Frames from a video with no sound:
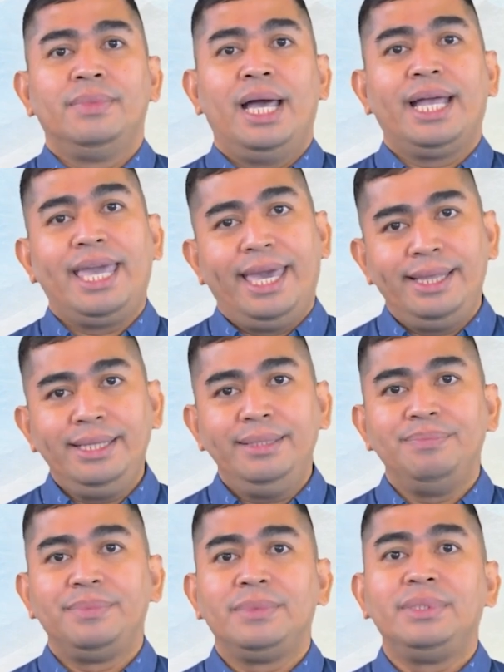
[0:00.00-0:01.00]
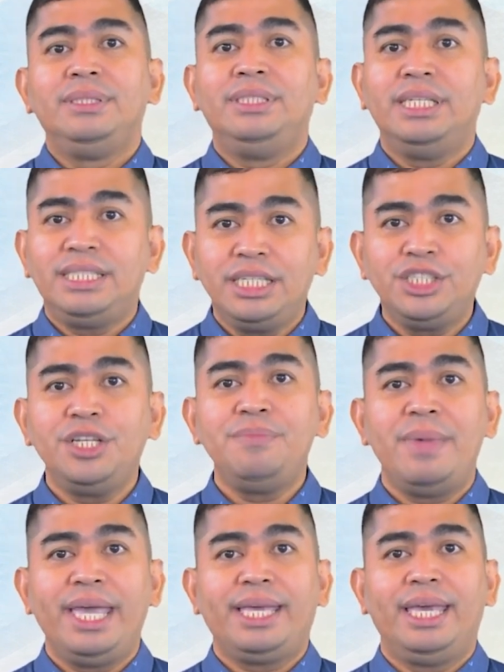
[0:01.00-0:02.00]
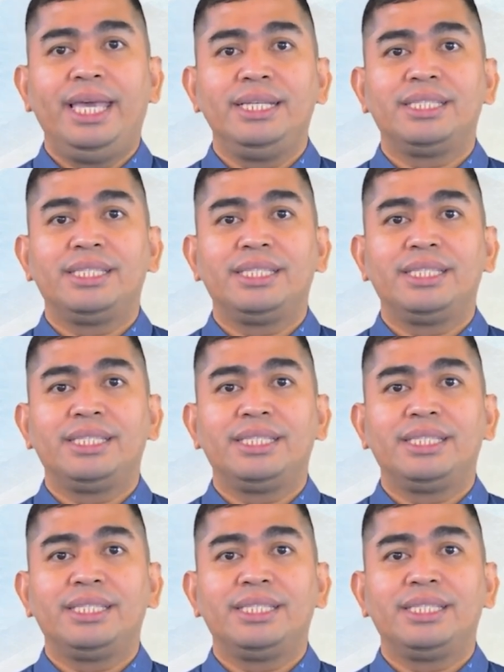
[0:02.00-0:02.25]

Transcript: Again, decision-making